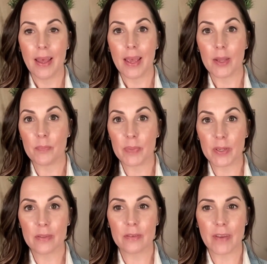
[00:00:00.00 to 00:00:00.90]
and
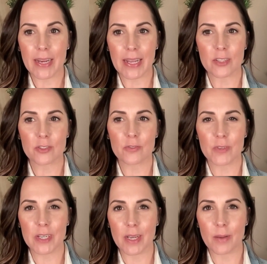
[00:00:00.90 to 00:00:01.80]
build the financial
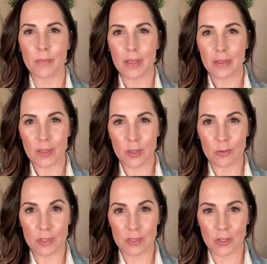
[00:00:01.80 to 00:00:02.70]
freedom
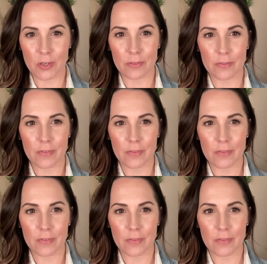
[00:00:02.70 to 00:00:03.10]
you deserve.